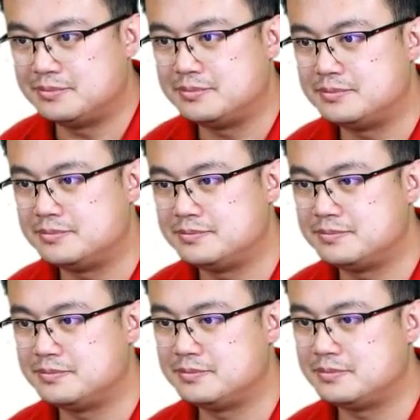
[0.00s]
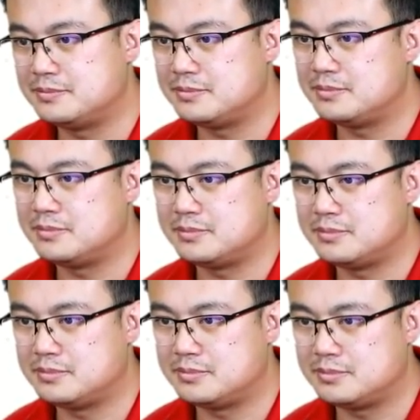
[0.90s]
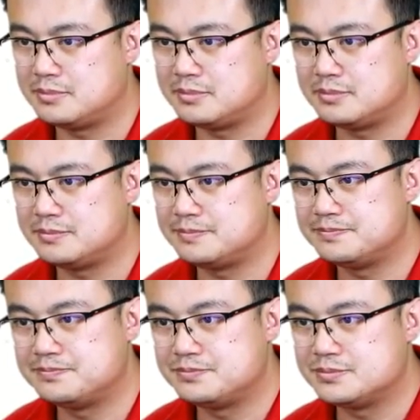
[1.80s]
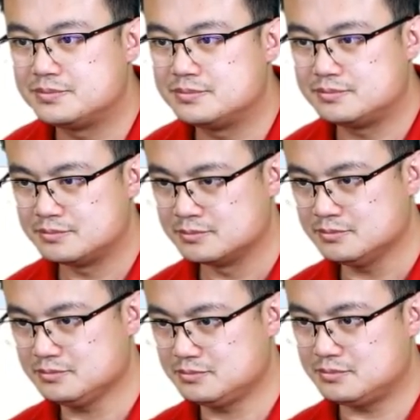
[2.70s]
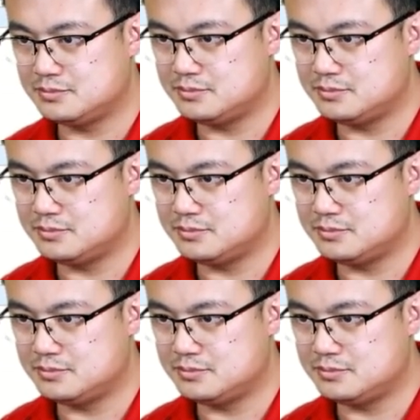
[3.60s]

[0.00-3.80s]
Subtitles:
(no one is talking)